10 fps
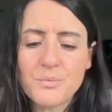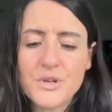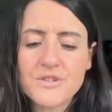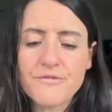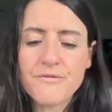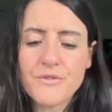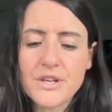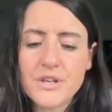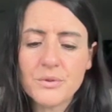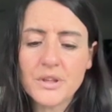which
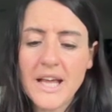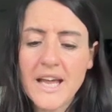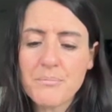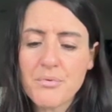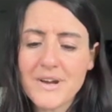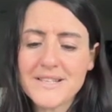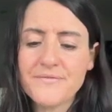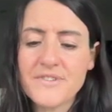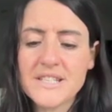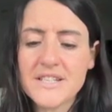frequently
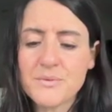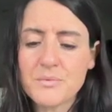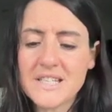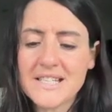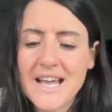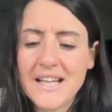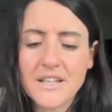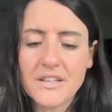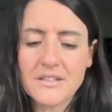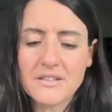impressed visitors with its
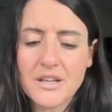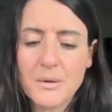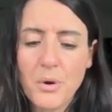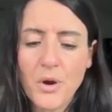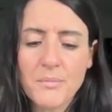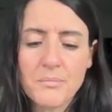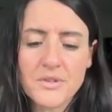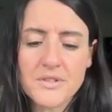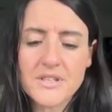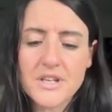elegant
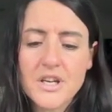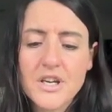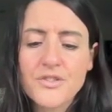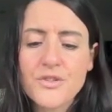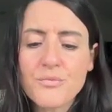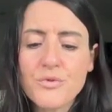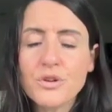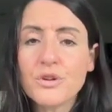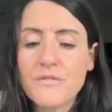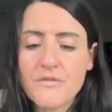appointments, the
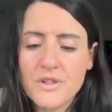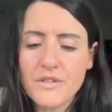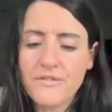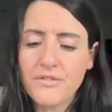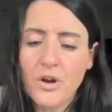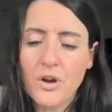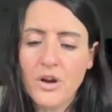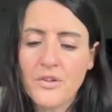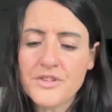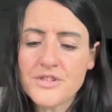rug covering the
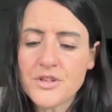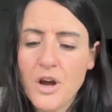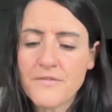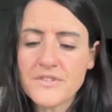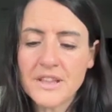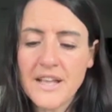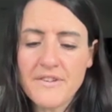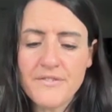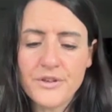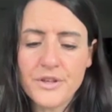floor, the soft
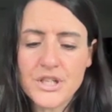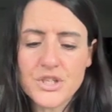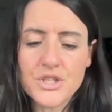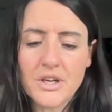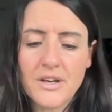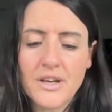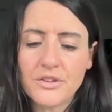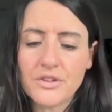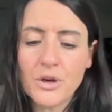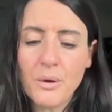leather furniture, and
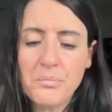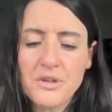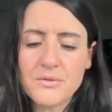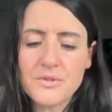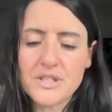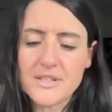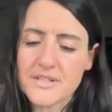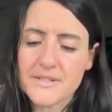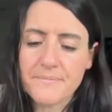the computers.